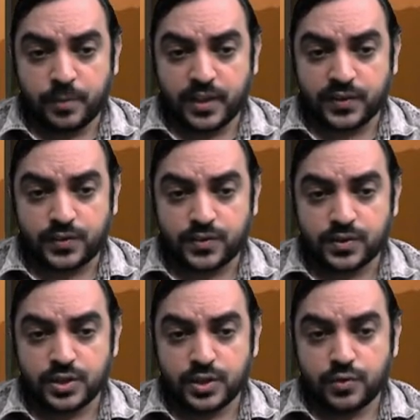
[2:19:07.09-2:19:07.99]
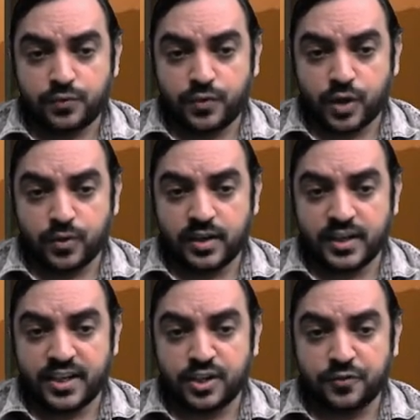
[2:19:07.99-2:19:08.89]
plus forward
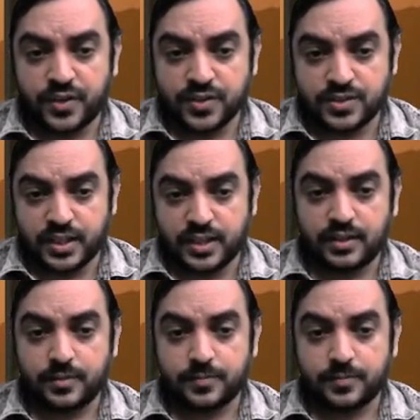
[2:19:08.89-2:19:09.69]
rate of first year